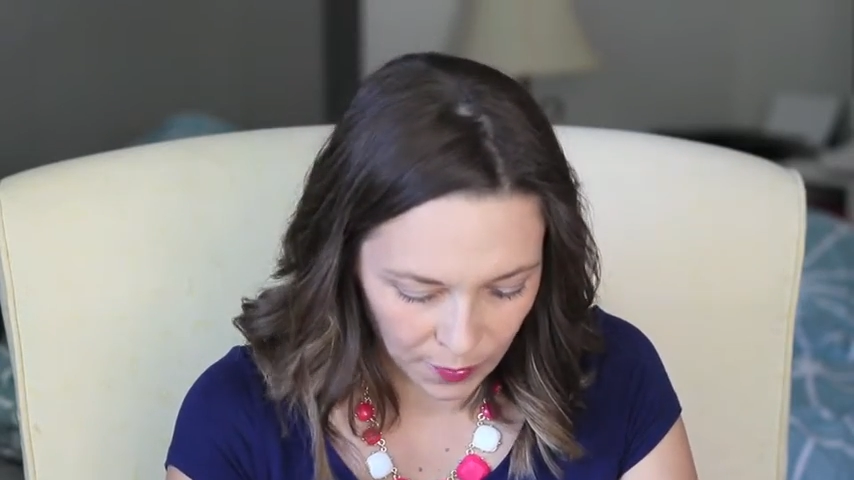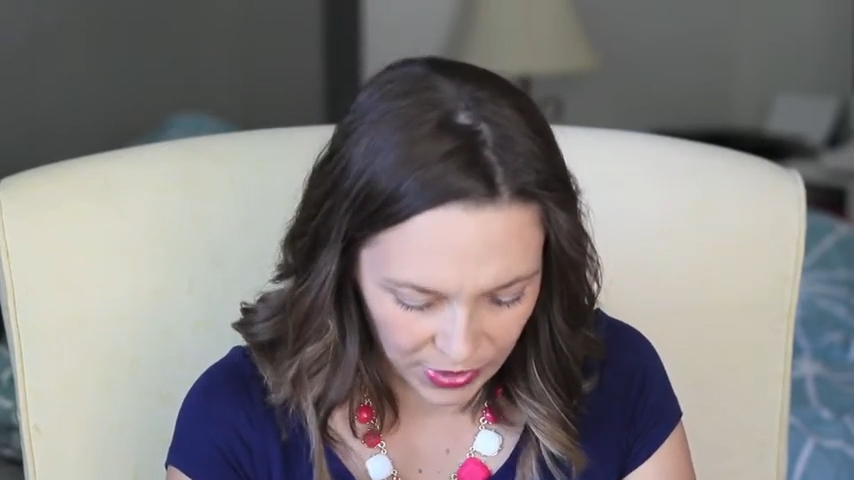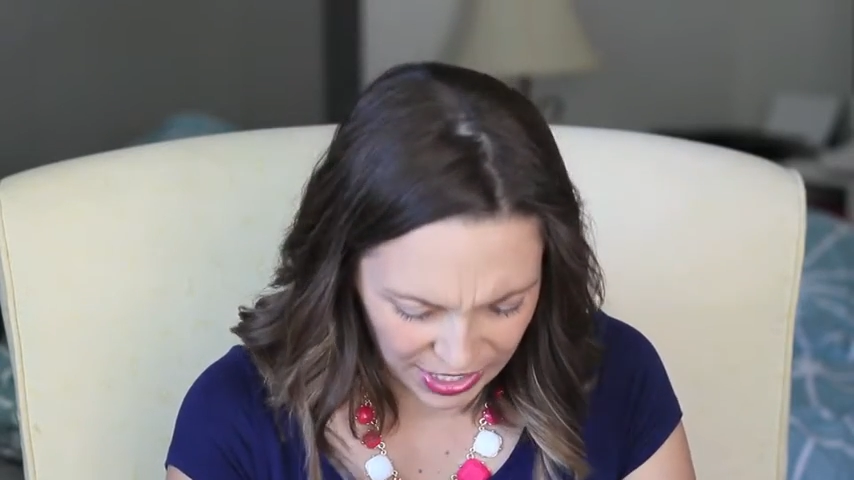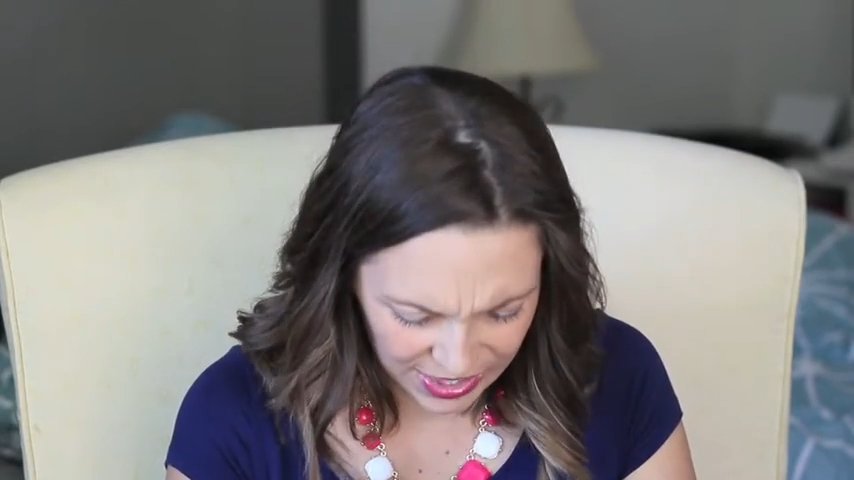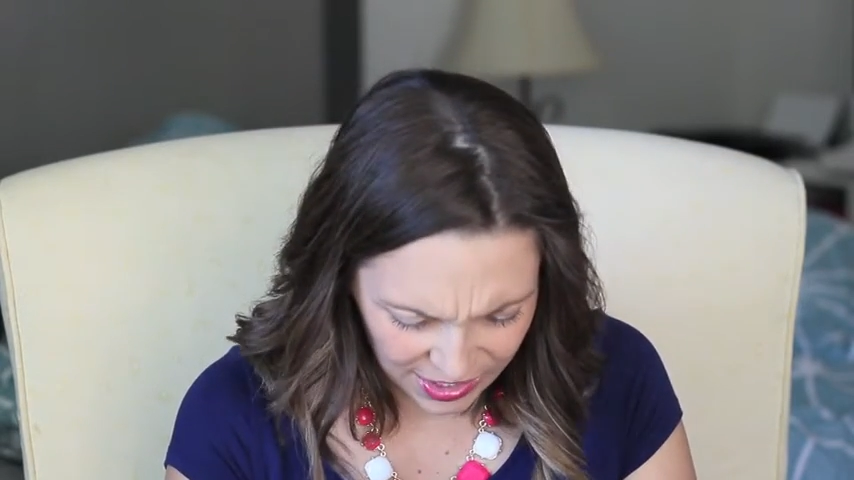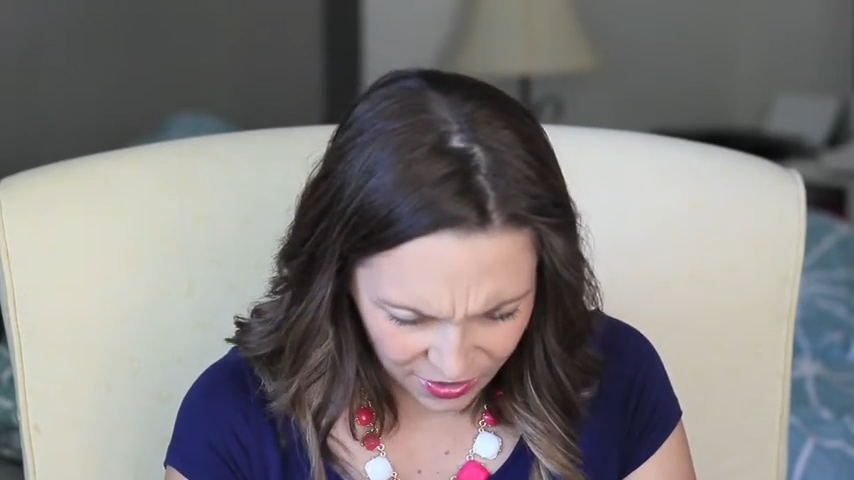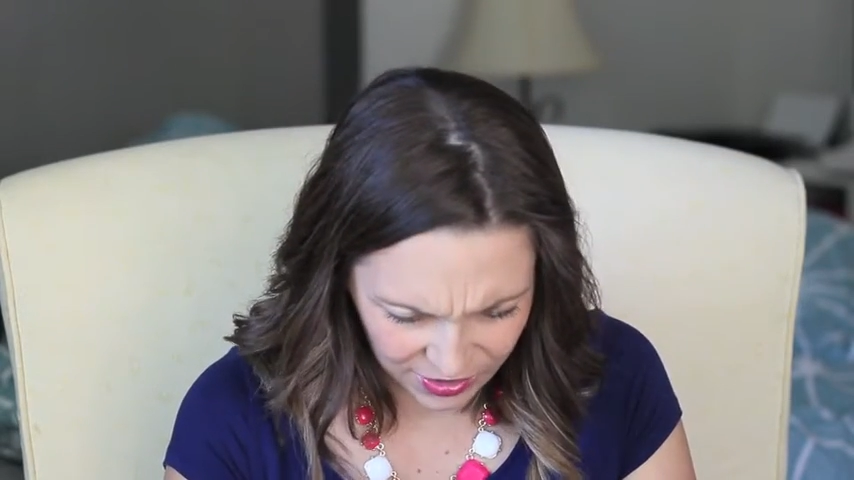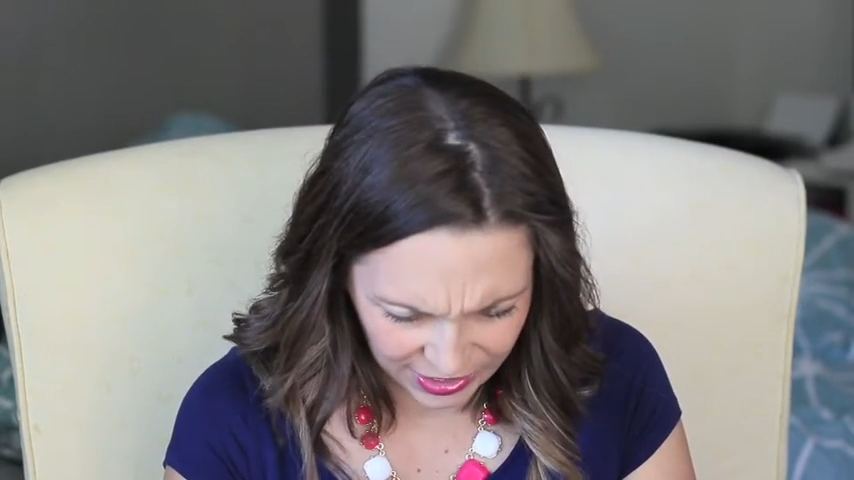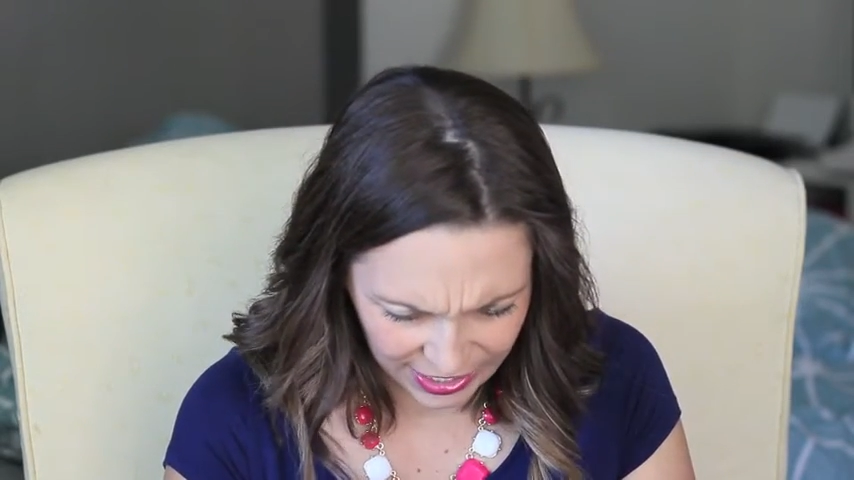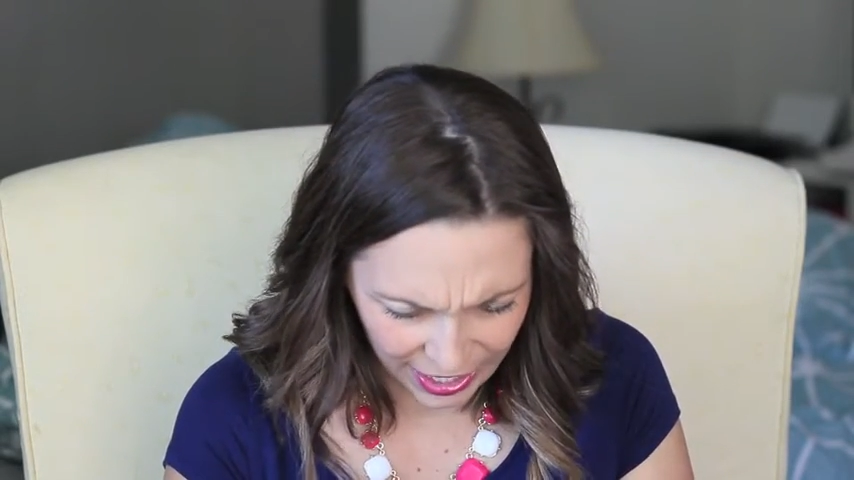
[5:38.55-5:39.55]
But I think
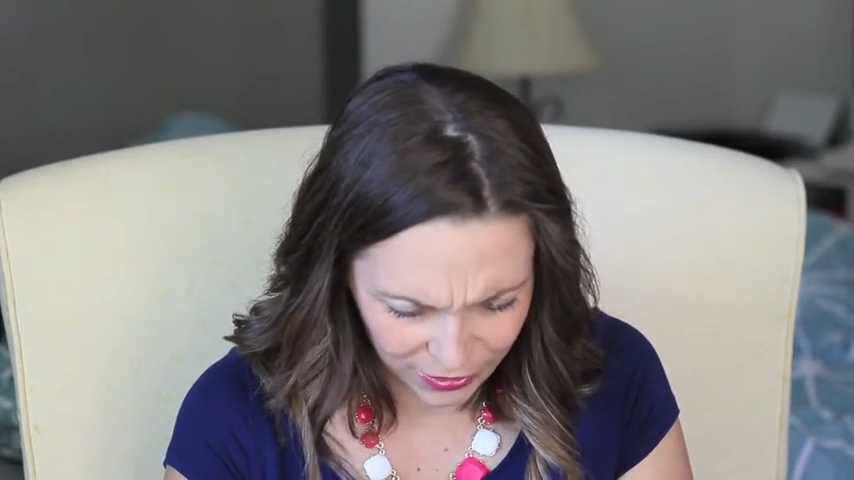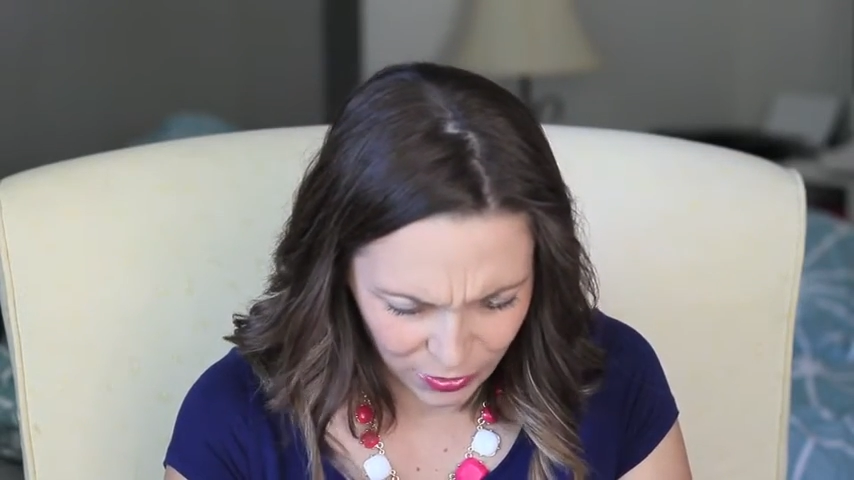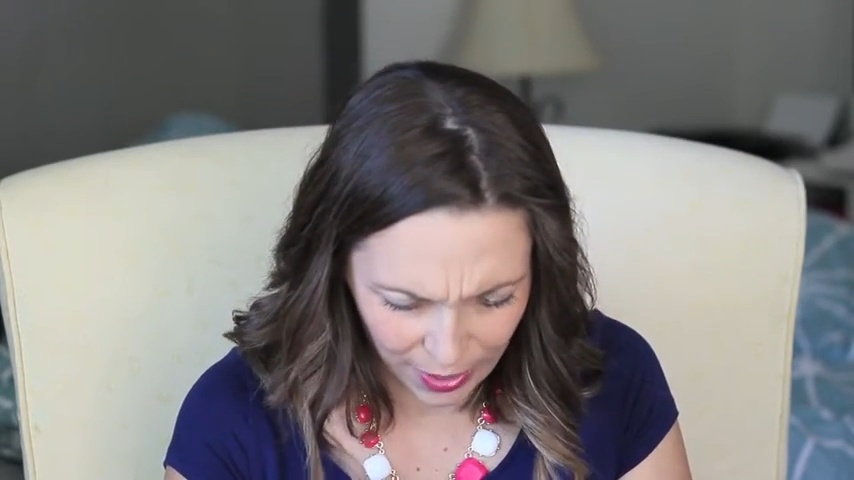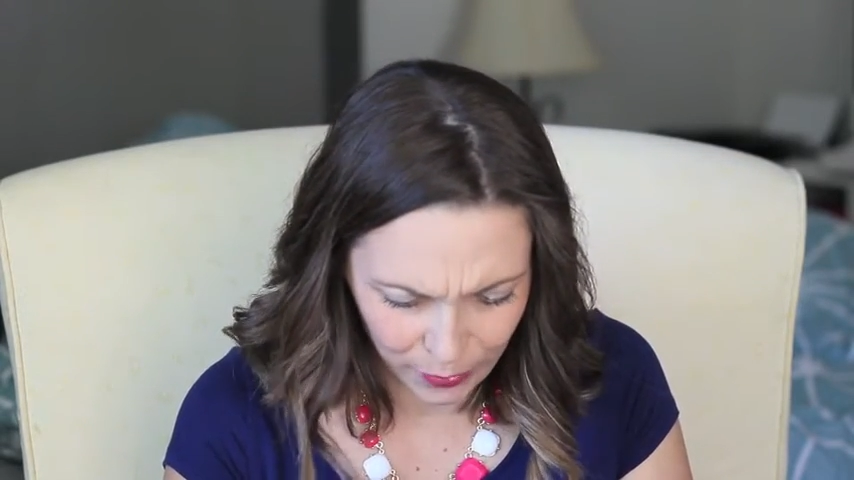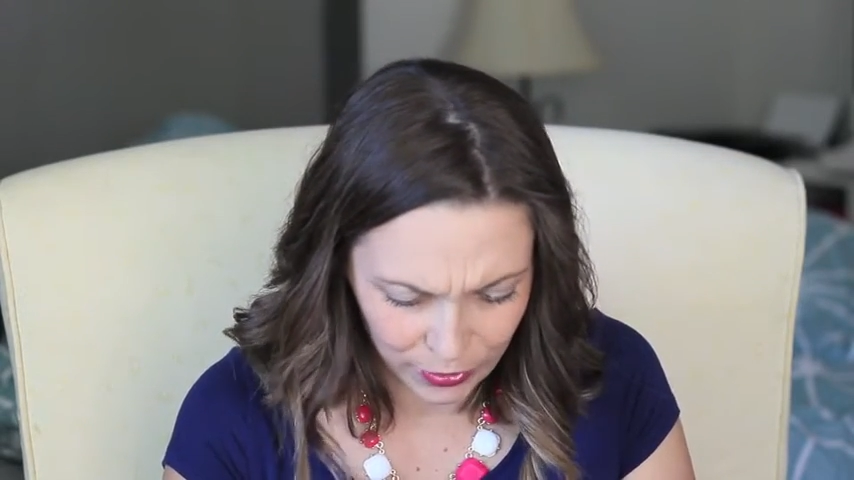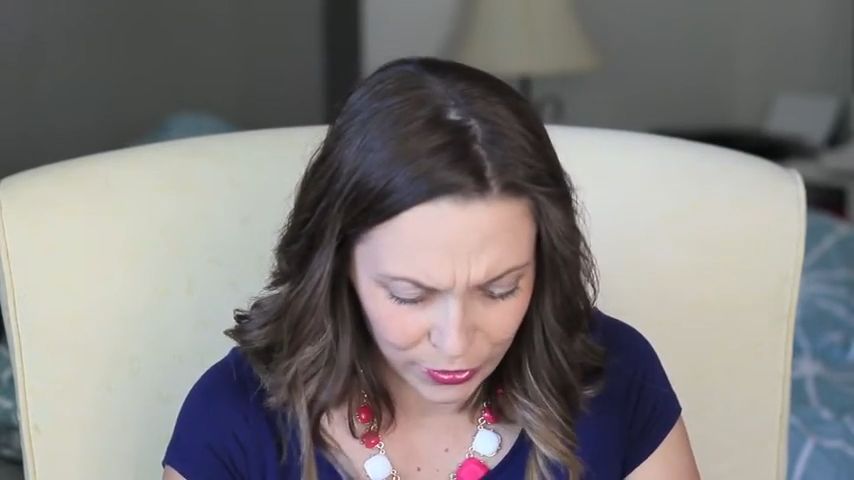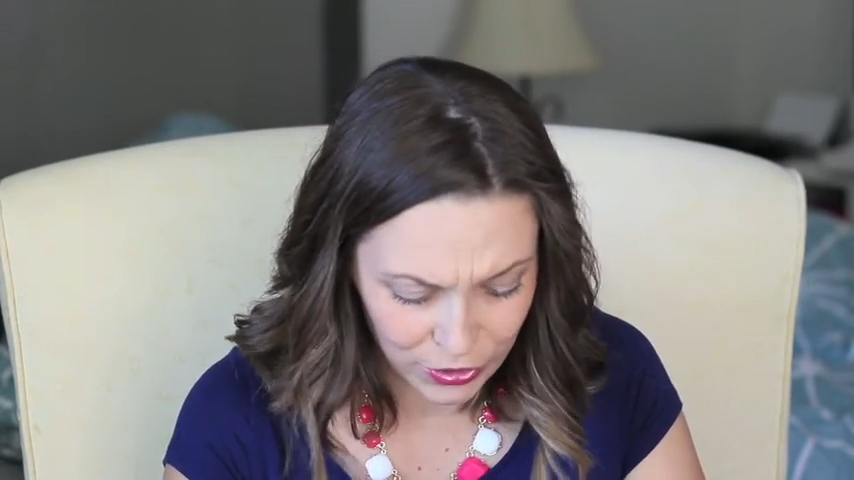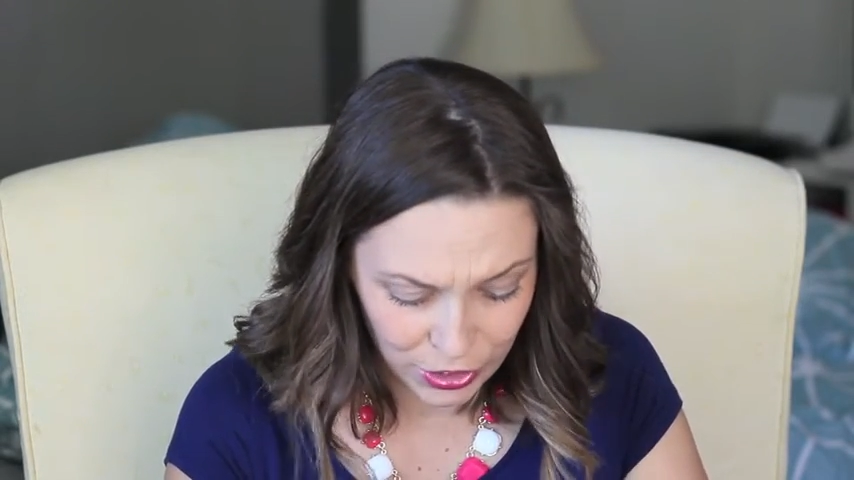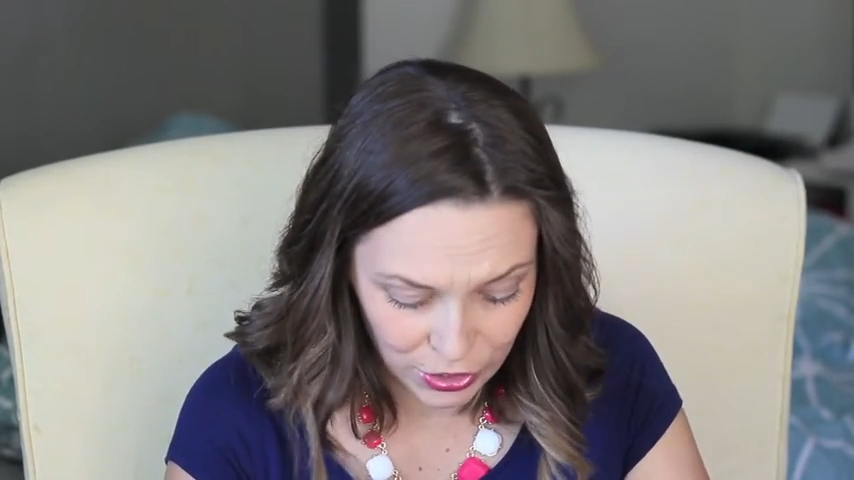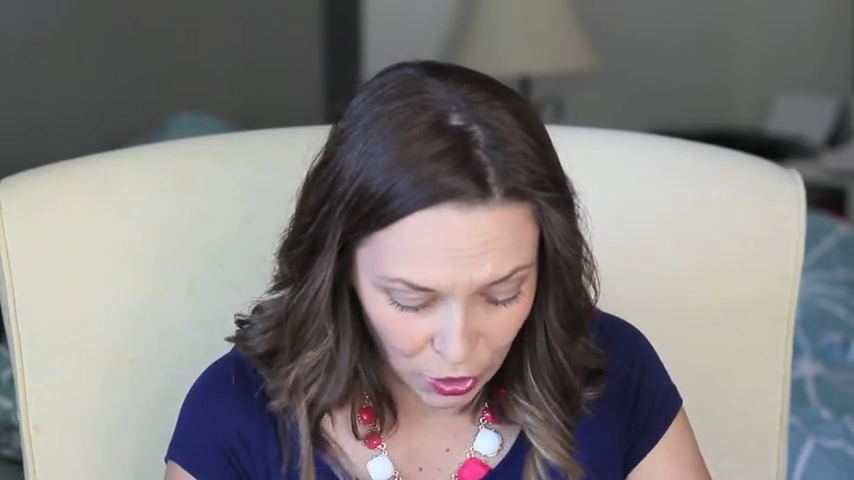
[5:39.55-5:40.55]
there's like an actual apple and
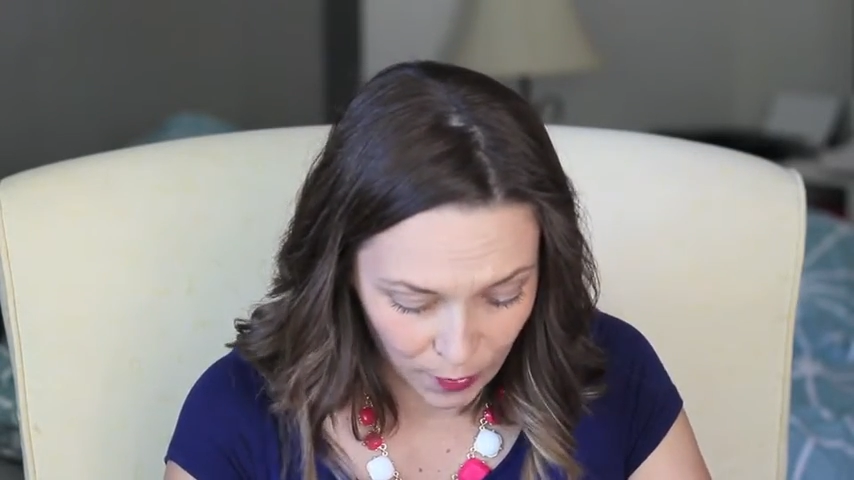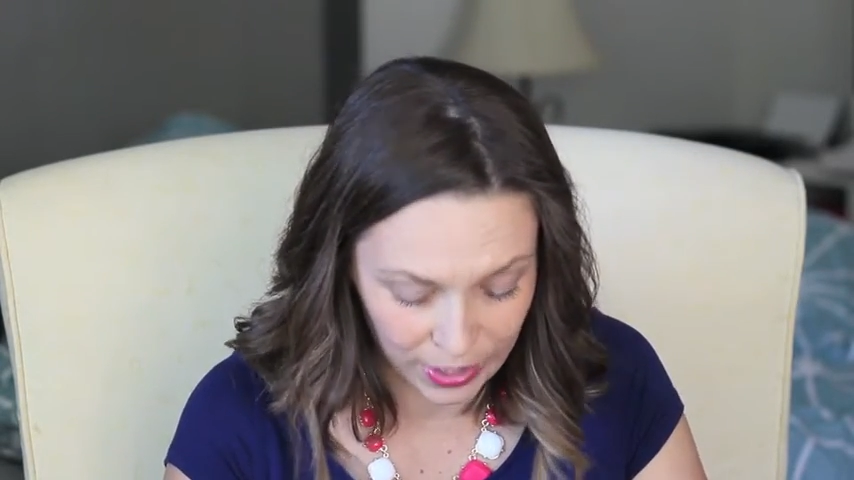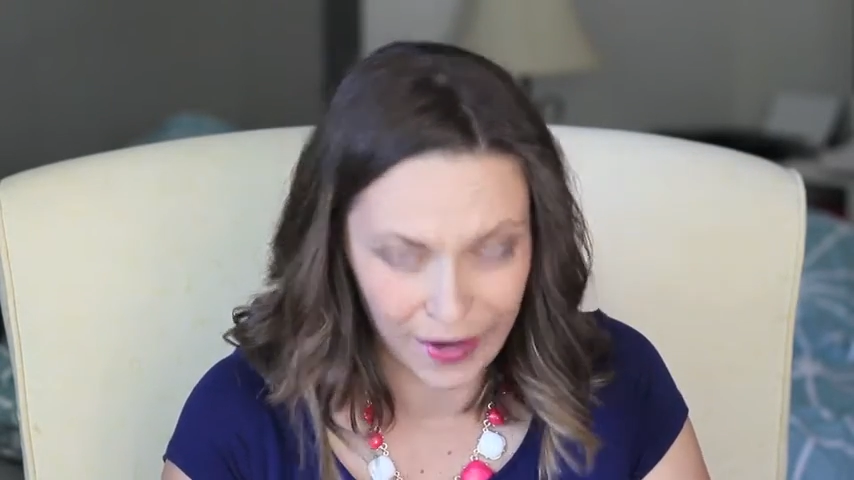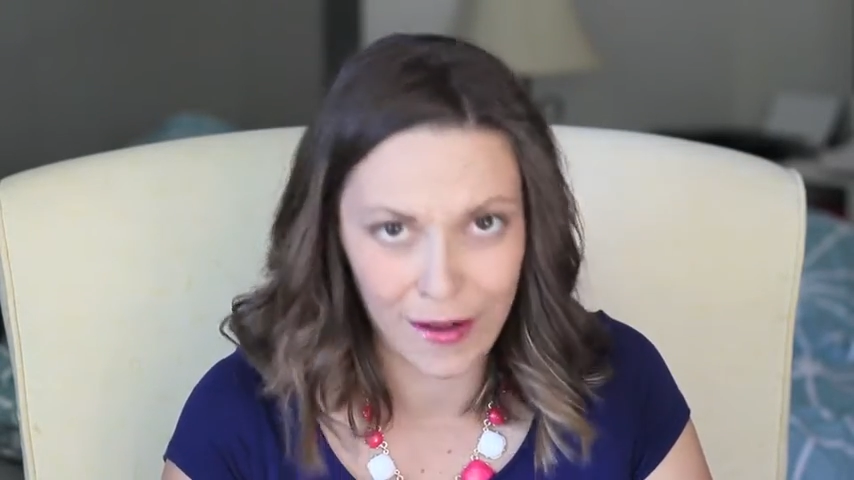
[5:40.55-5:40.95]
there's just so many.